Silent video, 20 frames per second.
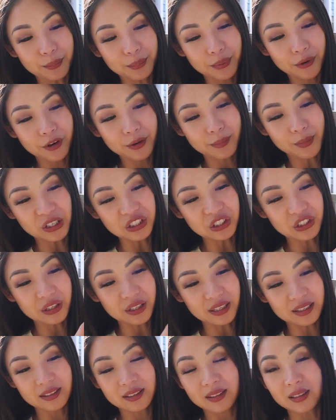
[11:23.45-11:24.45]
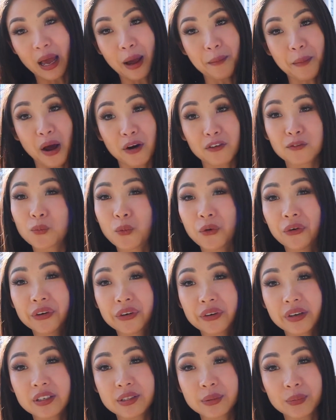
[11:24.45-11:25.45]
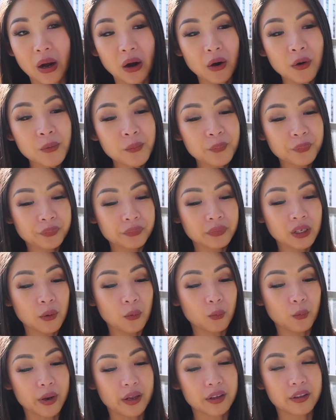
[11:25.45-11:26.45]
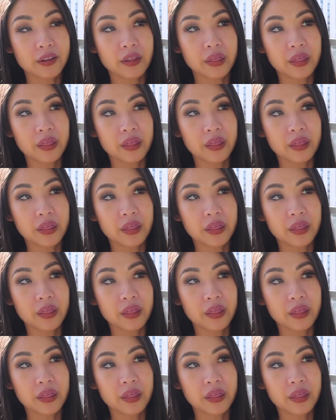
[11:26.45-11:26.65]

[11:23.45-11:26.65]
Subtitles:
pretty much this amount of water as well, with